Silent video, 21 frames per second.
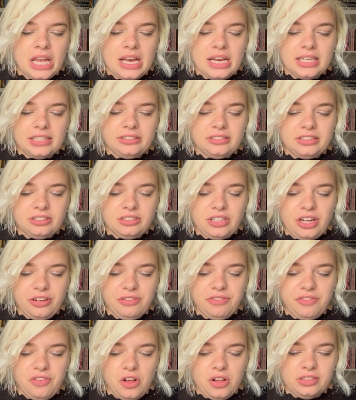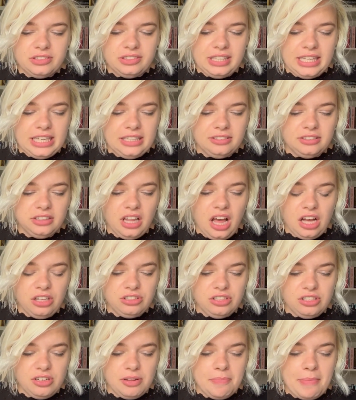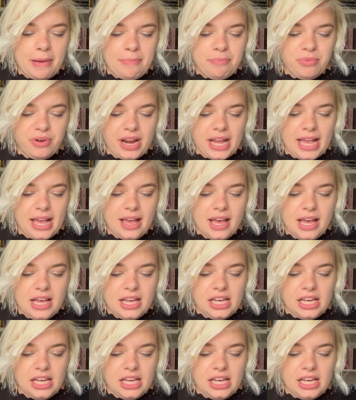As the snow falls, he is lost to memory.